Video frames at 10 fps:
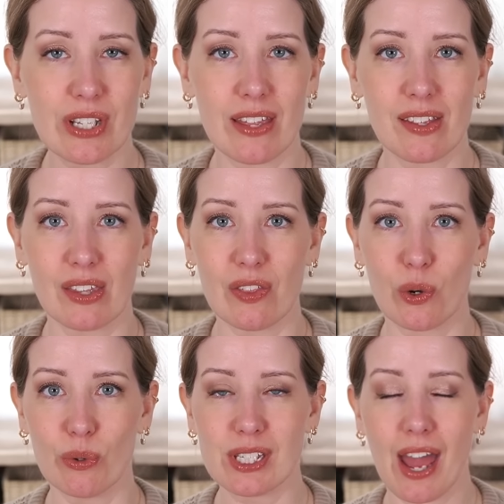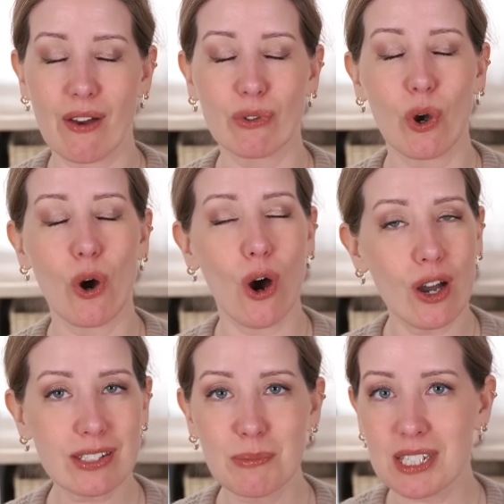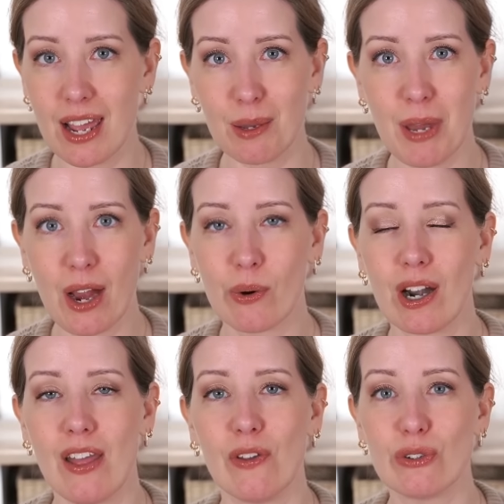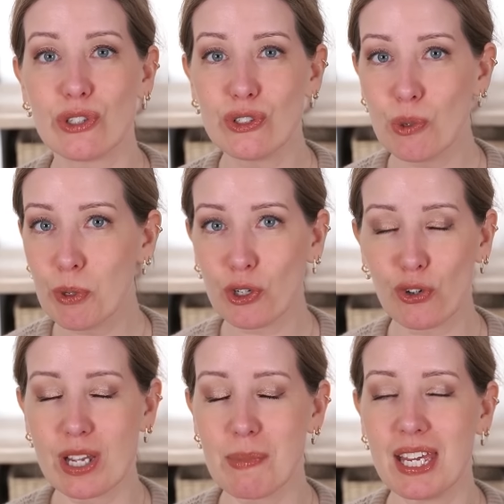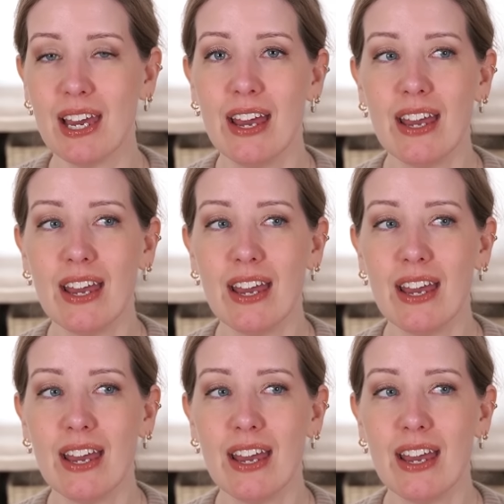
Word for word: I think those have awesome staying power and they're super creamy.